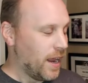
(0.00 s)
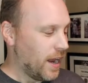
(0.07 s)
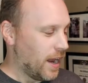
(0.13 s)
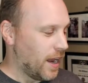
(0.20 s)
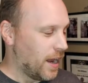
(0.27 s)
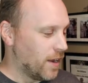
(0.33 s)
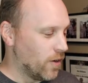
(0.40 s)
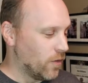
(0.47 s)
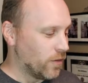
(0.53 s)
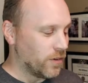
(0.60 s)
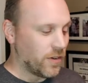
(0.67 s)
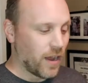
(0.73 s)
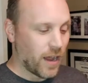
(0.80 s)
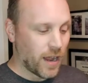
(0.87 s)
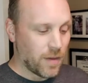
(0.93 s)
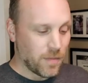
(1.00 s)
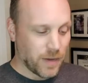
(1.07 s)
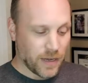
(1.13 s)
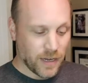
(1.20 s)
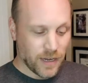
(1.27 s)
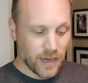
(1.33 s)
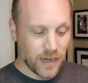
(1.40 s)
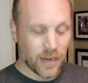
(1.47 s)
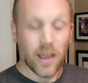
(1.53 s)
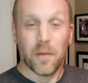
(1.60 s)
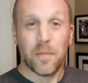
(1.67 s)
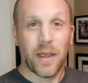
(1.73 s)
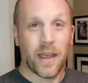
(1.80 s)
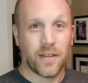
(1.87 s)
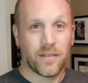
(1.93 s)
and over time, it
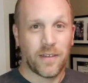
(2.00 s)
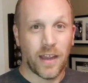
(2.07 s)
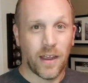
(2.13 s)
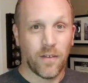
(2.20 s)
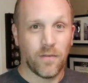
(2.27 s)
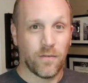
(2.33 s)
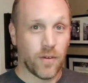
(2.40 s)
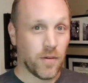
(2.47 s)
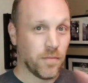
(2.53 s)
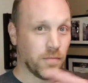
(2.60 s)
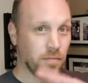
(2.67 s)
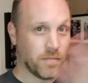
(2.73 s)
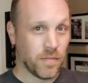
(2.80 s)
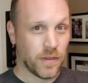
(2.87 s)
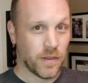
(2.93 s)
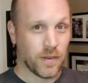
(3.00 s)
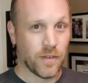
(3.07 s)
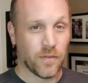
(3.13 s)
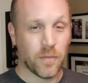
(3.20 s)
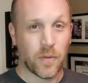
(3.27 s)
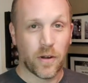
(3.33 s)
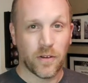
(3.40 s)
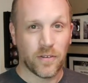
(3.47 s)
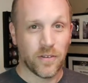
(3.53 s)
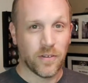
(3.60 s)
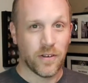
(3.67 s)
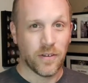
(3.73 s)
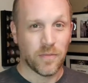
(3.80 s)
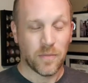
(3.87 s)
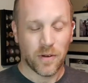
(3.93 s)
got passed down from different person
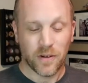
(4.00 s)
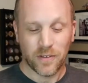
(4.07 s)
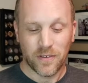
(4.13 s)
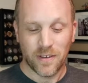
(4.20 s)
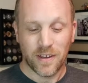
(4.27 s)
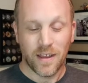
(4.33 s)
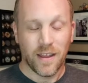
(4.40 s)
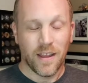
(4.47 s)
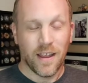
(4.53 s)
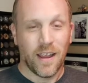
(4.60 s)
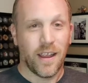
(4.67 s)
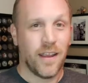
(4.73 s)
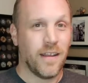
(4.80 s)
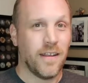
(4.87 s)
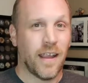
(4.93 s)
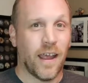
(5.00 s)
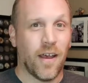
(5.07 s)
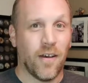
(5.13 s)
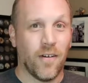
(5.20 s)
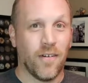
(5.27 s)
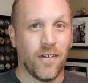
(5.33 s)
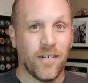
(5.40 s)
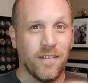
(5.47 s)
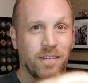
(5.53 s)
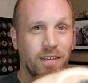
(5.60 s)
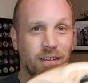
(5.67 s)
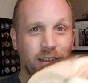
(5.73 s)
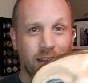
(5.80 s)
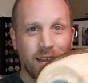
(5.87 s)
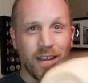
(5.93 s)
to different person, and now
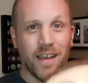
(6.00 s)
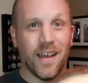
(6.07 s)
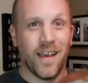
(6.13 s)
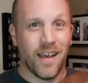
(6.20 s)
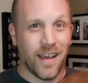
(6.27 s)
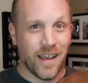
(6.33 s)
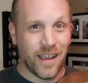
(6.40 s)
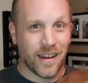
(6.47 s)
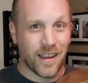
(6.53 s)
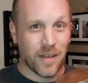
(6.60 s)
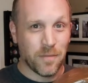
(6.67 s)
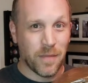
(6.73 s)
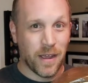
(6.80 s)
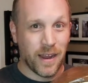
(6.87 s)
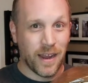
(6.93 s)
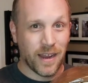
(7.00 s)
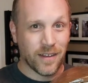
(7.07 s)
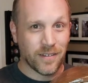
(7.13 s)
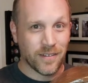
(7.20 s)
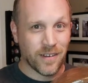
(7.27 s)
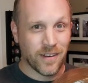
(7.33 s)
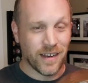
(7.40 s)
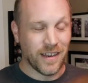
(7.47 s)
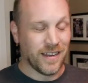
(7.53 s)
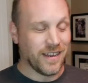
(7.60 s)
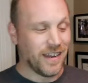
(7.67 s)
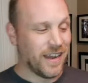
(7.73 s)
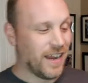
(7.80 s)
I got my hands on it.